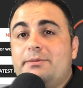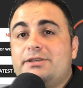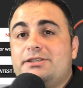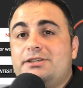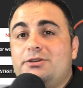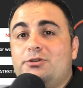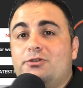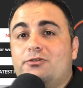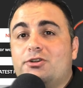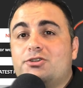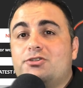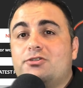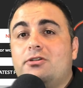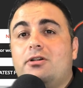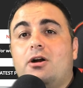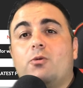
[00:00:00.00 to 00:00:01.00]
NBC
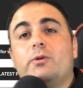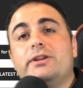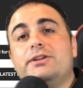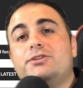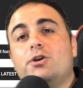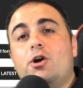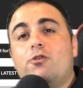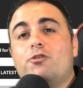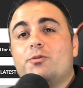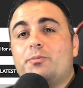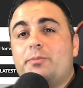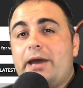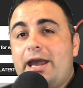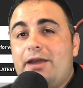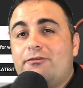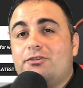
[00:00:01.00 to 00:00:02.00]
Universal are willing to
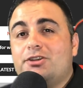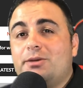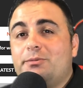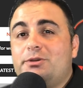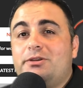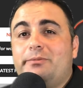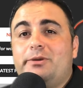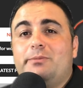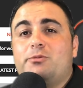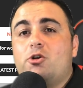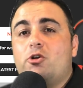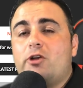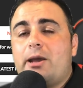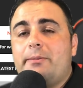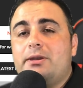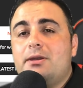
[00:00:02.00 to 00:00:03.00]
overpay for WWE
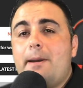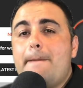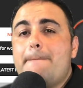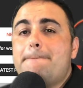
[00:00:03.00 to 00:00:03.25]
programming